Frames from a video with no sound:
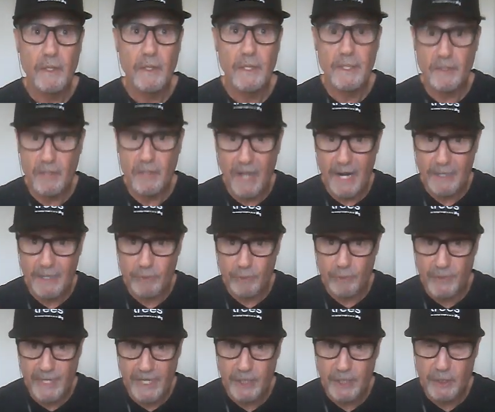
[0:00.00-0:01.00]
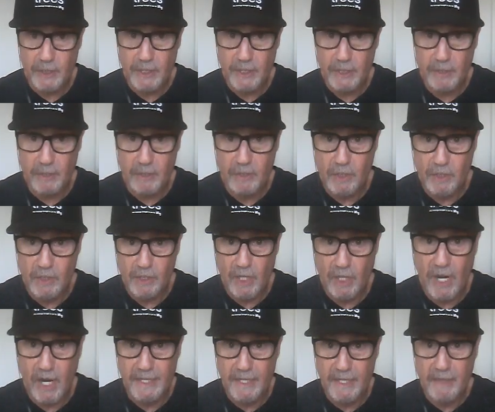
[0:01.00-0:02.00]
indoctrination into
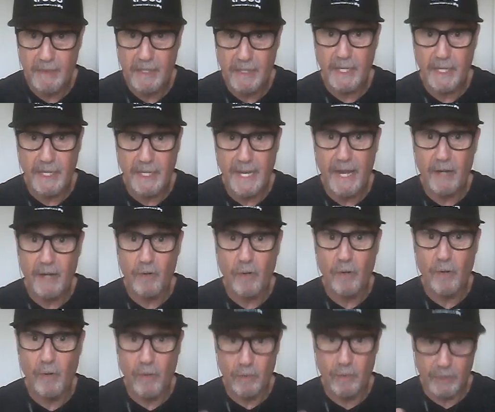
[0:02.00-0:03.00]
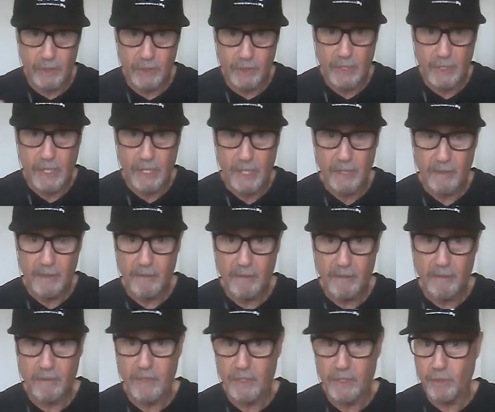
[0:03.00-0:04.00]
society, thinking alcohol is
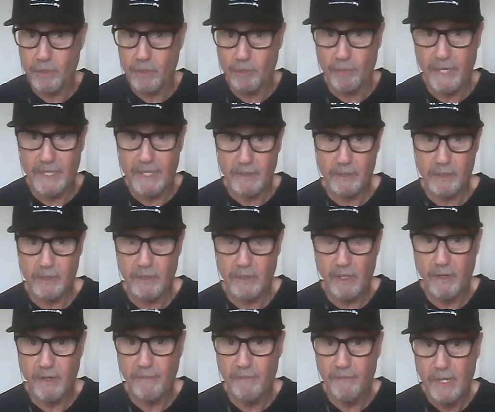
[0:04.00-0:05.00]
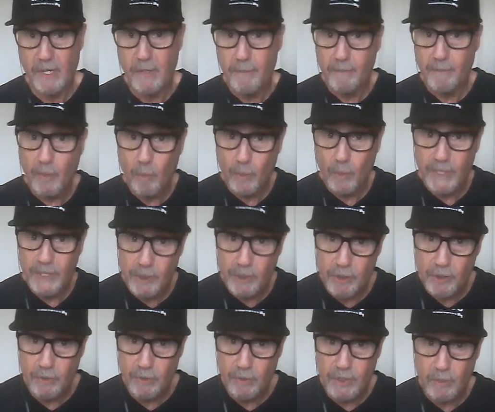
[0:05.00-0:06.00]
this great stuff. But we
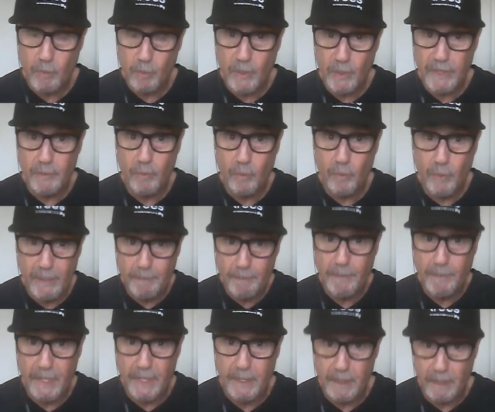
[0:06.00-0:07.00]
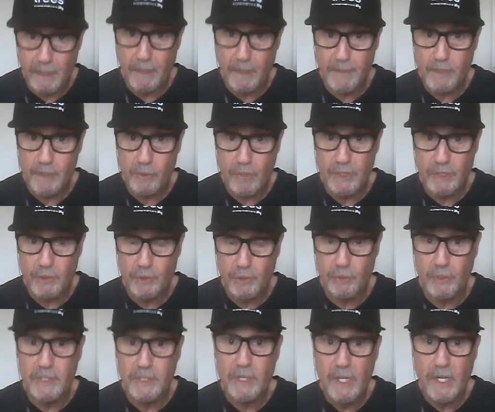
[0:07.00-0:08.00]
choose it. We pick it up. It's our
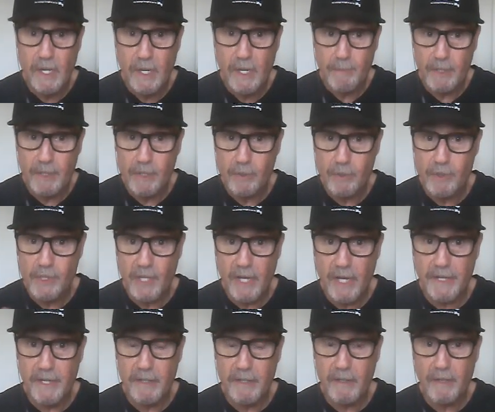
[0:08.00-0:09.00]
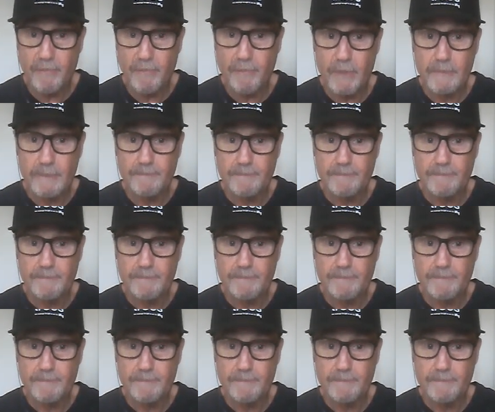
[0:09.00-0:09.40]
choice. But there's not enough